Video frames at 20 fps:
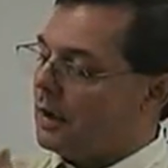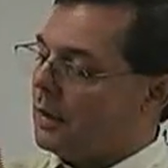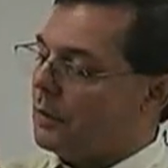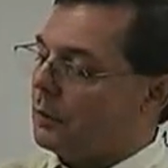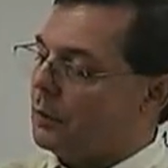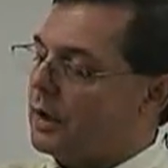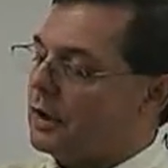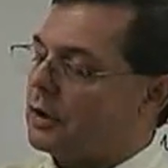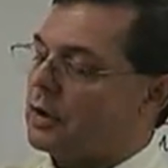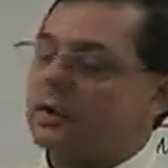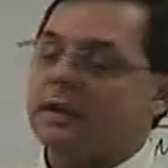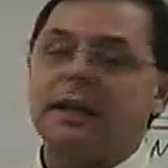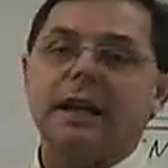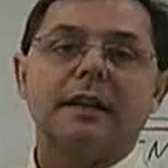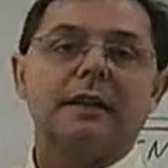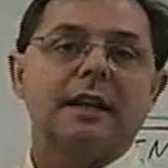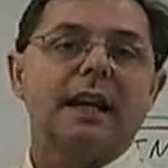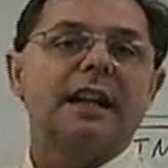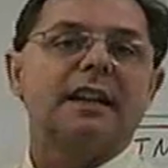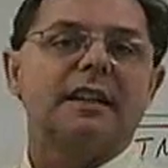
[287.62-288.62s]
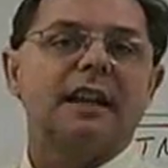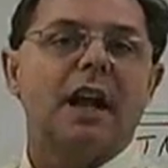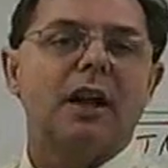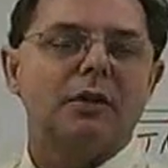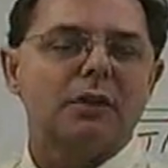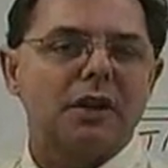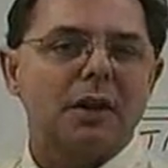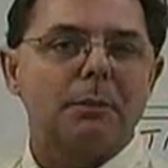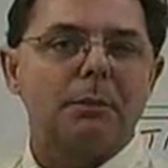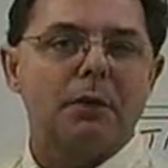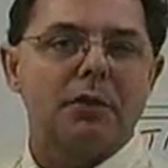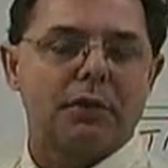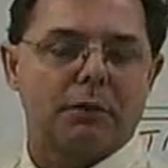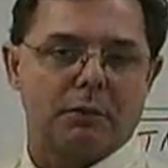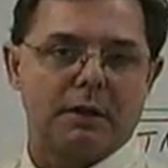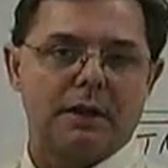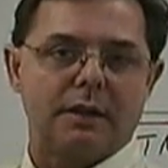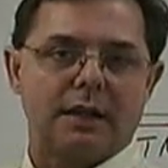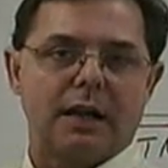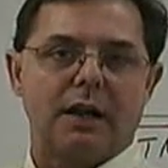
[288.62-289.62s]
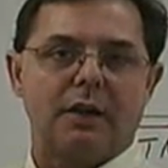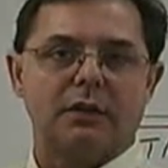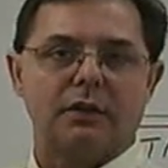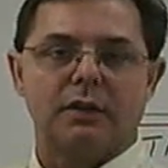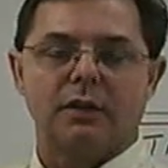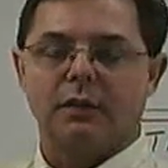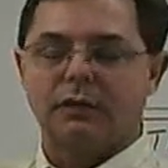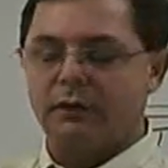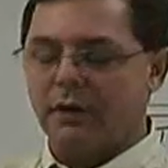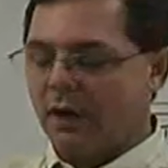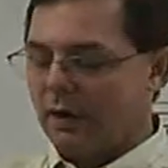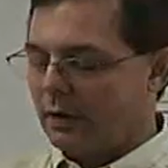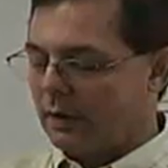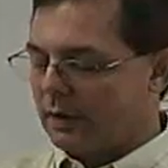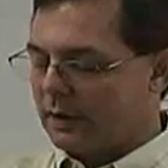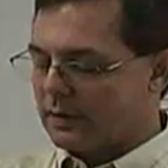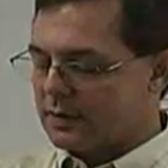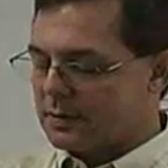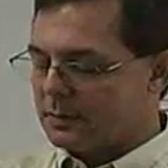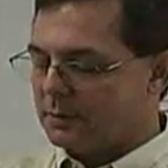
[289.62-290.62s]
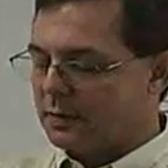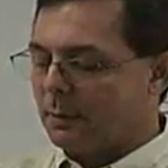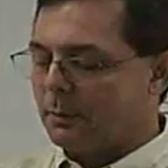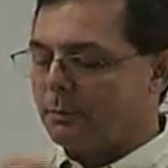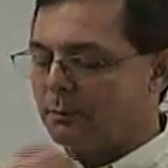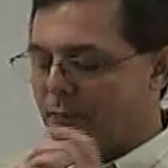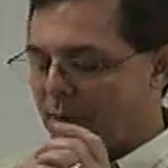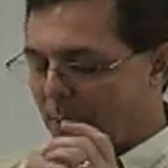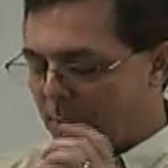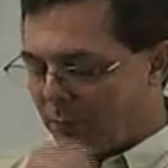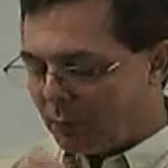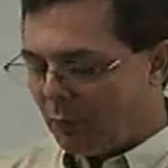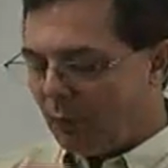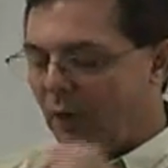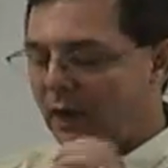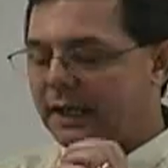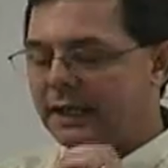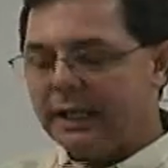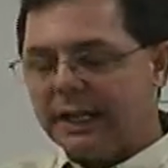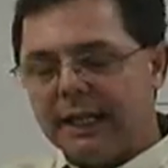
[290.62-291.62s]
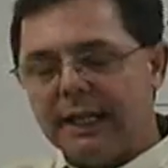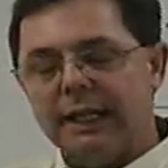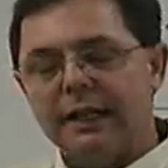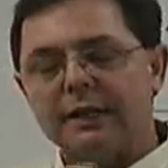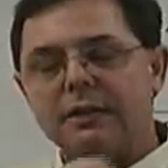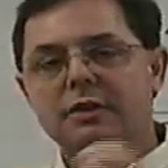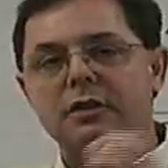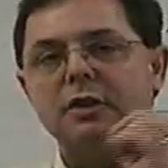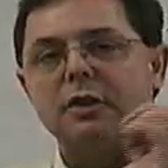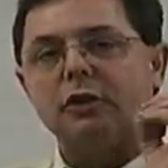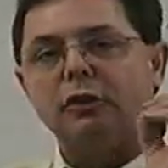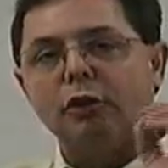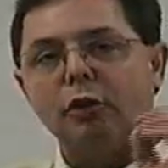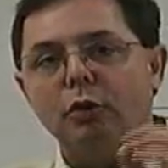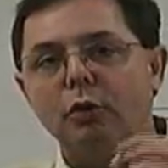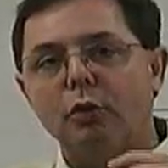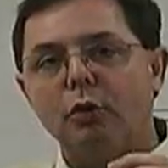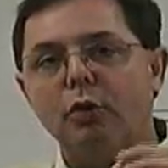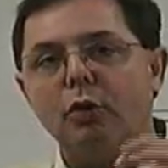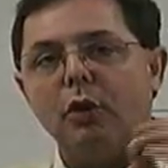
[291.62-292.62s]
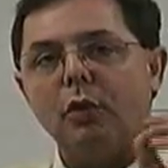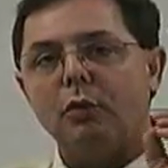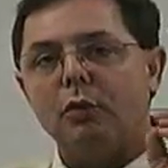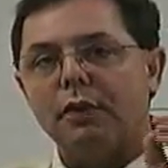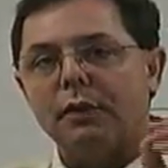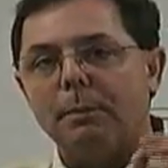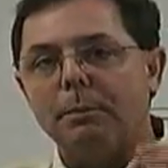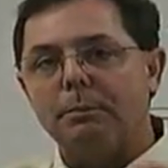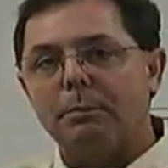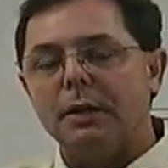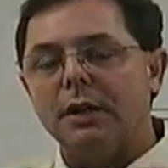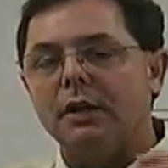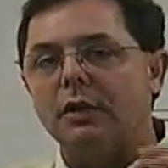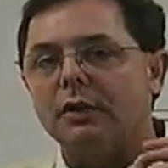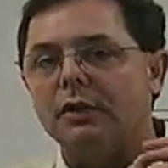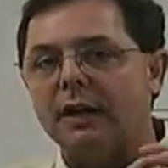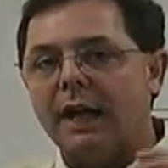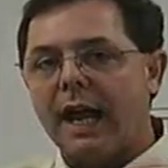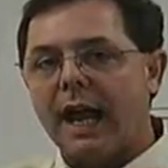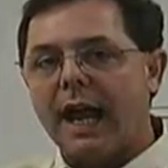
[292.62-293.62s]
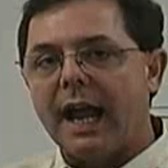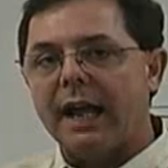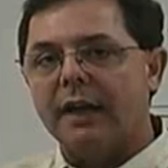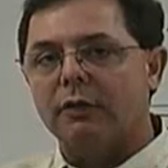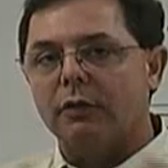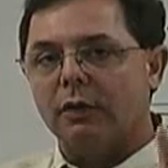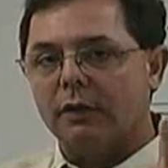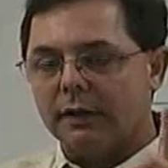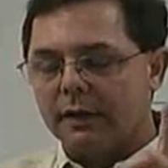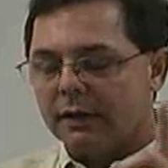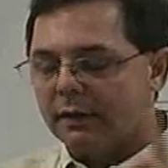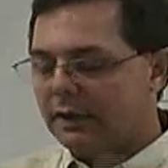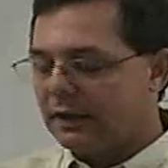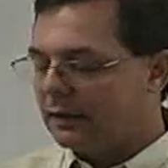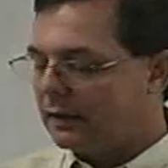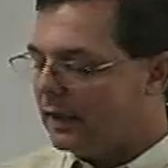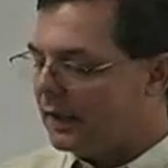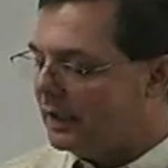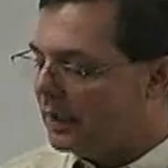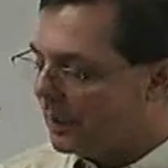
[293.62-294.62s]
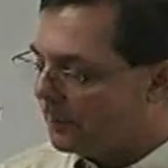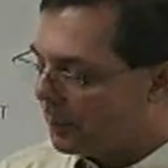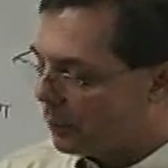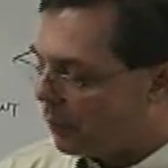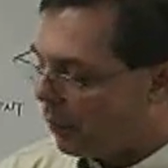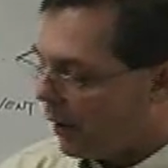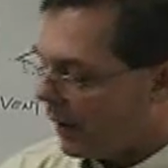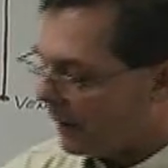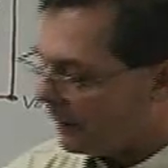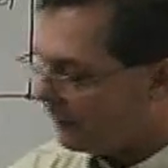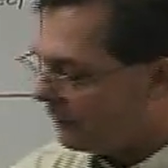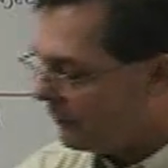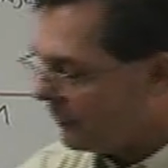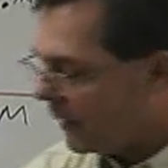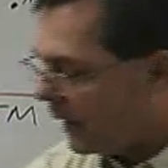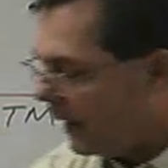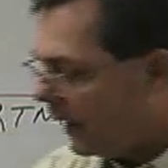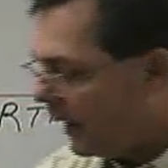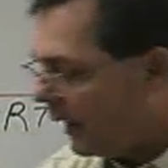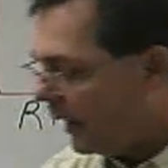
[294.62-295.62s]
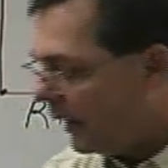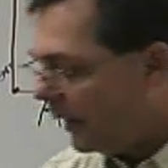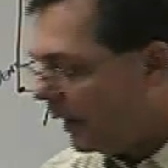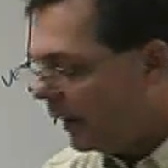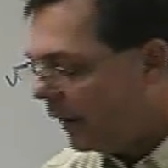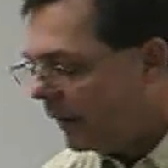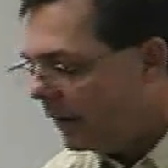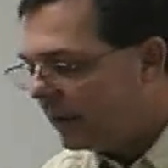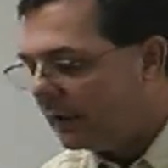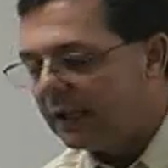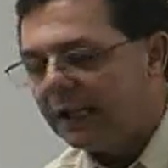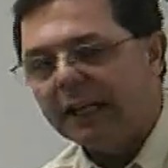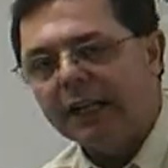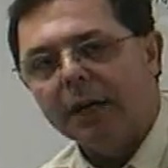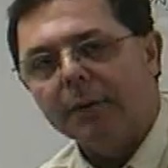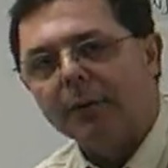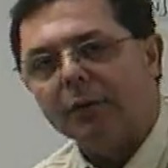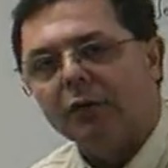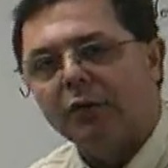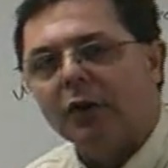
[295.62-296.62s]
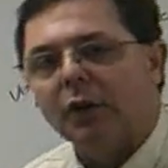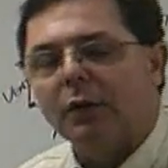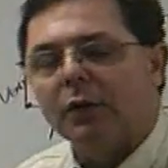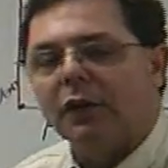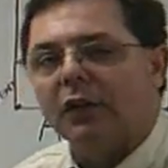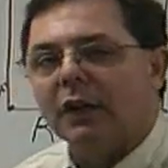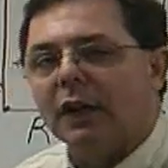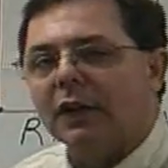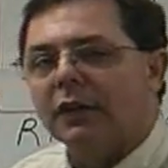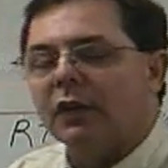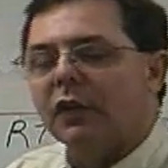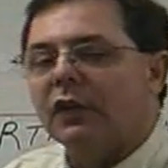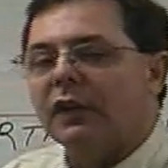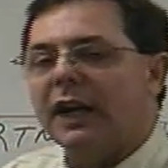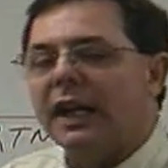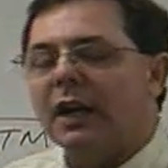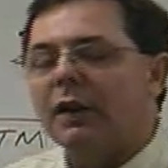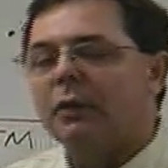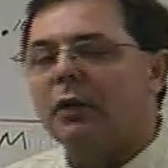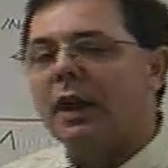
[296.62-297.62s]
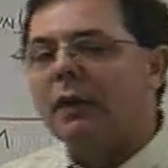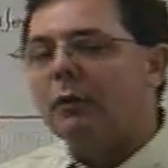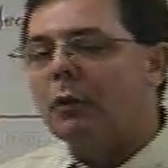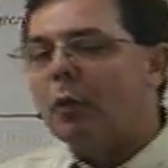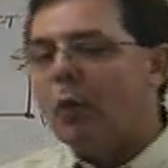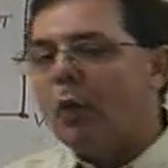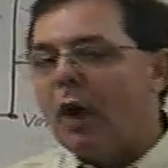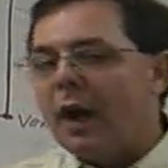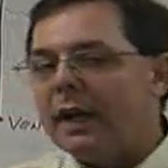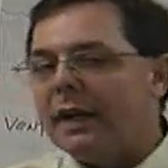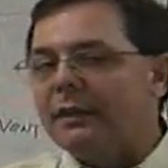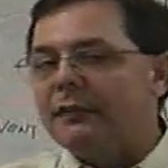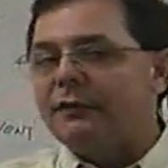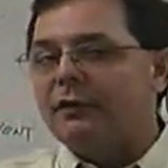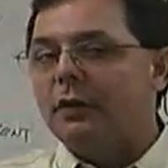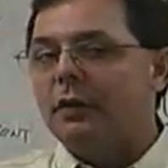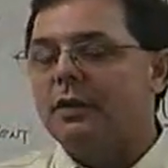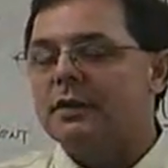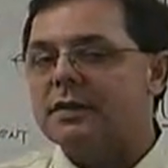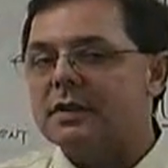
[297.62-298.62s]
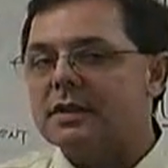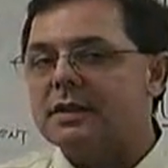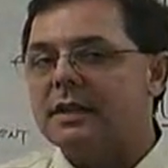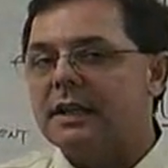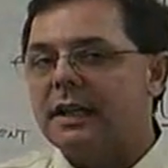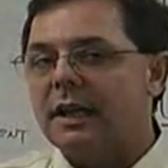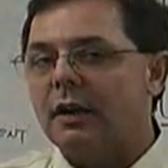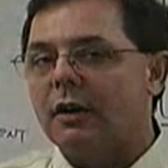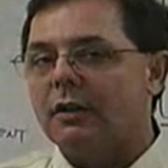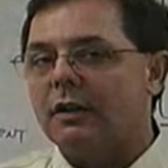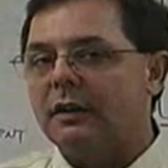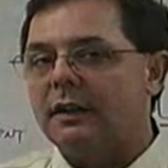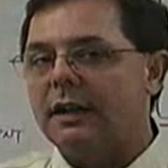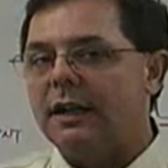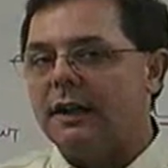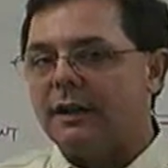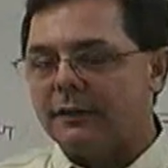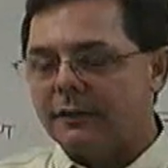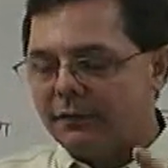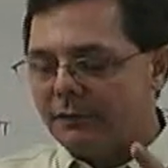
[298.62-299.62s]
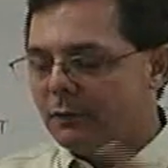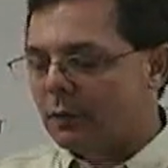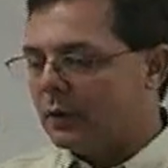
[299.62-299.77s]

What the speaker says: We could get that down a couple 3 thousandths variance. The point is the tool was built accurately. Key number 1. Key number 2 is to understand then what influences the air to leave.